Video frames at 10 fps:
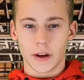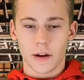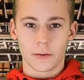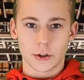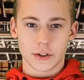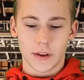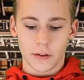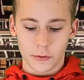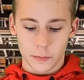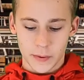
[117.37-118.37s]
that Novritsch
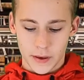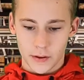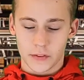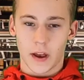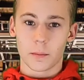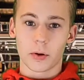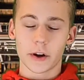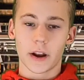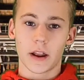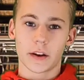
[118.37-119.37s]
sells because I
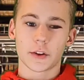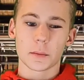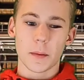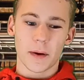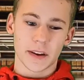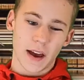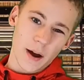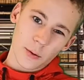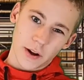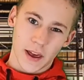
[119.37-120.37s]
put it on. It took me about an
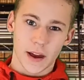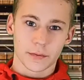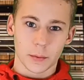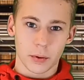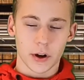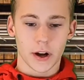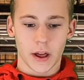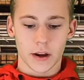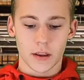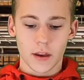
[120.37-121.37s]
hour and a half to put it
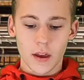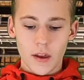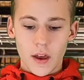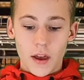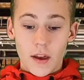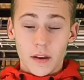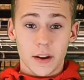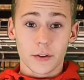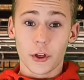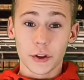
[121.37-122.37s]
on,
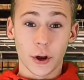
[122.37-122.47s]
and I really